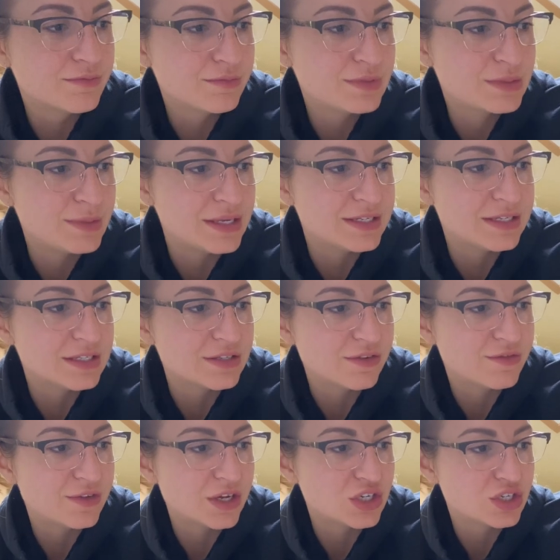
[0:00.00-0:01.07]
species of
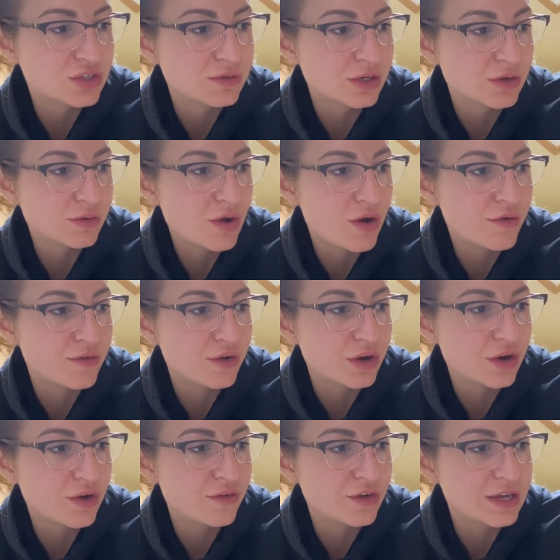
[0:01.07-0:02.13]
fish, you know, over and
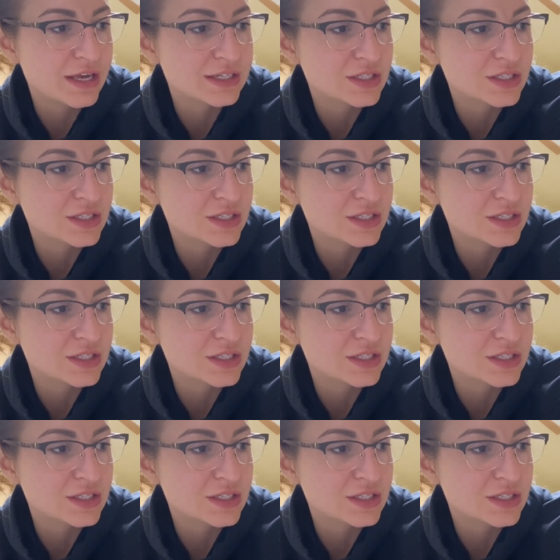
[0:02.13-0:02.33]
over again.